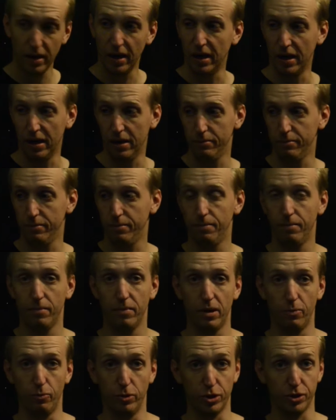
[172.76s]
Um,
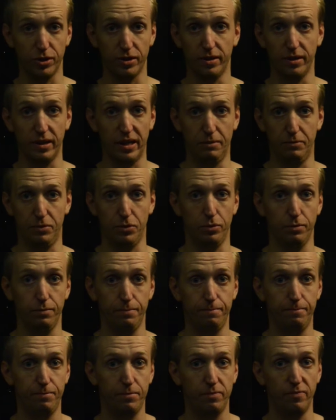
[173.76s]
and we're just going to give sort
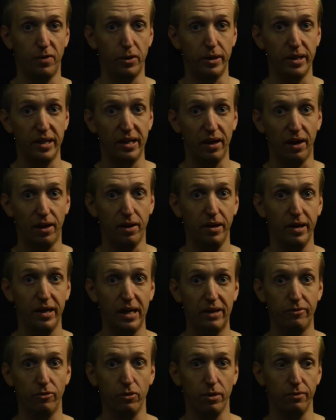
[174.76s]
of very high
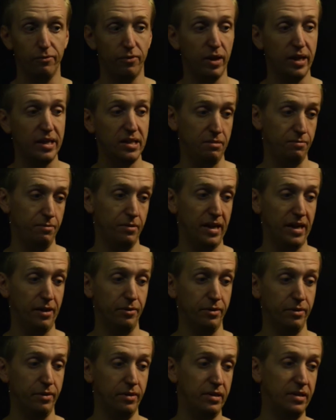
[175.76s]
level advice for how
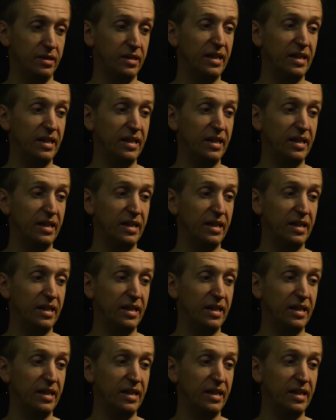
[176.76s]
to